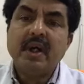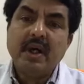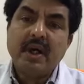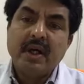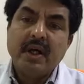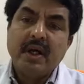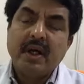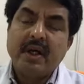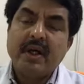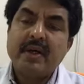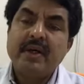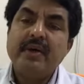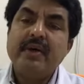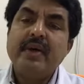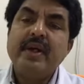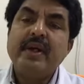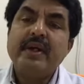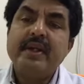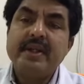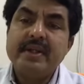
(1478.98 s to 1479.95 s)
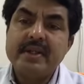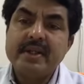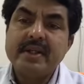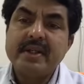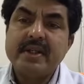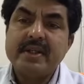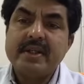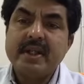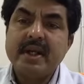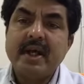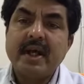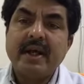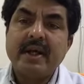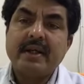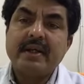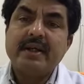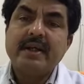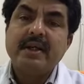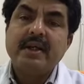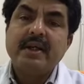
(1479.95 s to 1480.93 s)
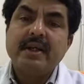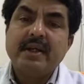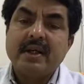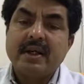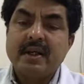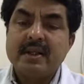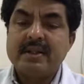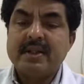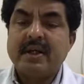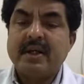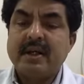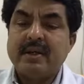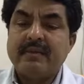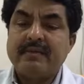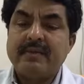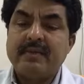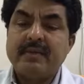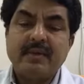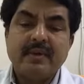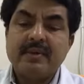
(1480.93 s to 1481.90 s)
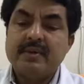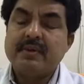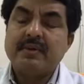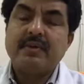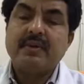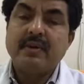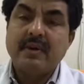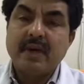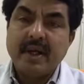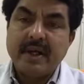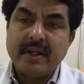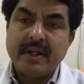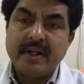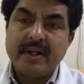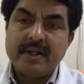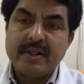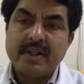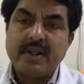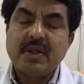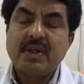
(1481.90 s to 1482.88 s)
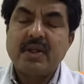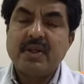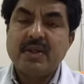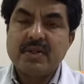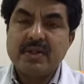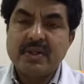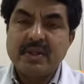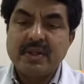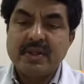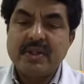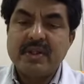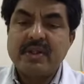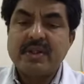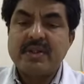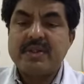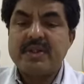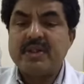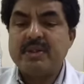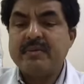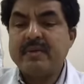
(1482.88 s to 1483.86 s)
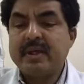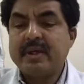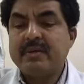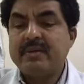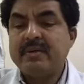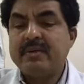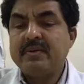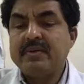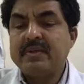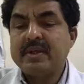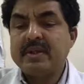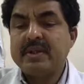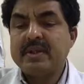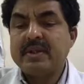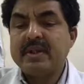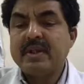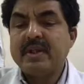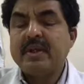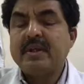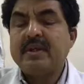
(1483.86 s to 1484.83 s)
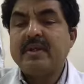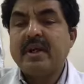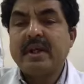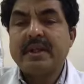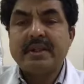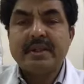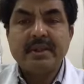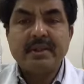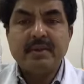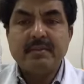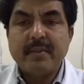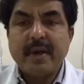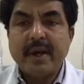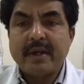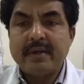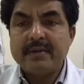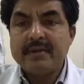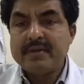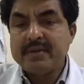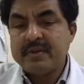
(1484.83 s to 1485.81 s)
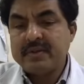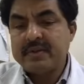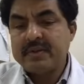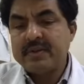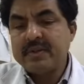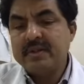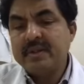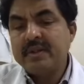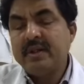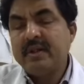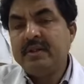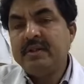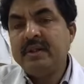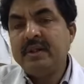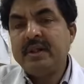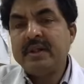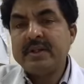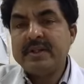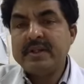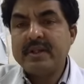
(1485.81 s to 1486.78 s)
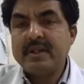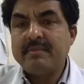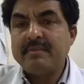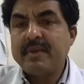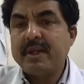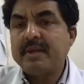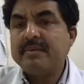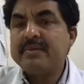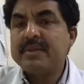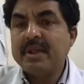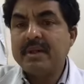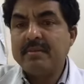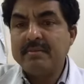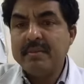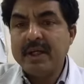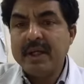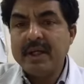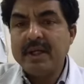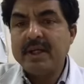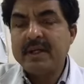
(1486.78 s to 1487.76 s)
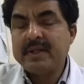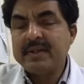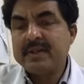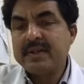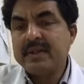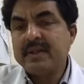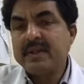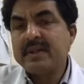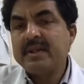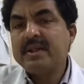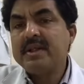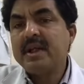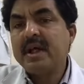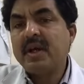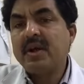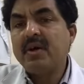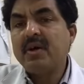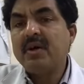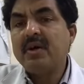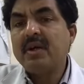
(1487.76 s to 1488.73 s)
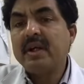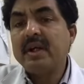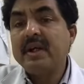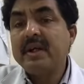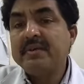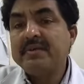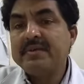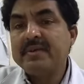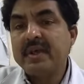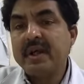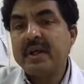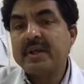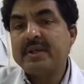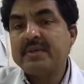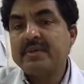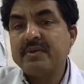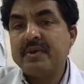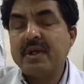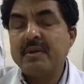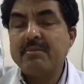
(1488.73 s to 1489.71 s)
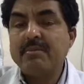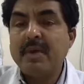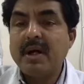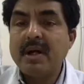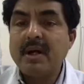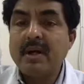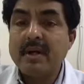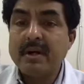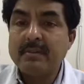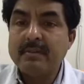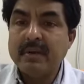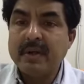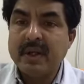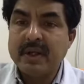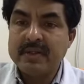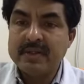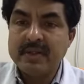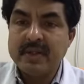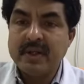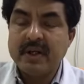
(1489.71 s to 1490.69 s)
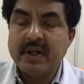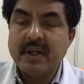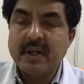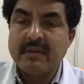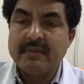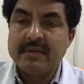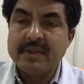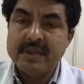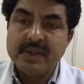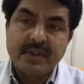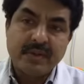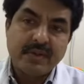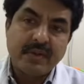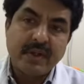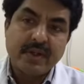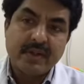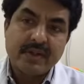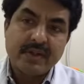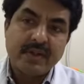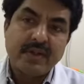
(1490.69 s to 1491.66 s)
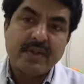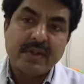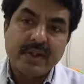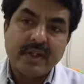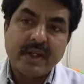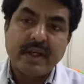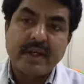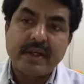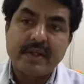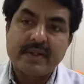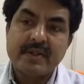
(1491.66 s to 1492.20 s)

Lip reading: chronic disease like ulcerative colitis, Crohn's disease, tuberculosis, actinomycosis, and sometimes the malignancy, these are all gives rise to the multiple external fistulas or sinus.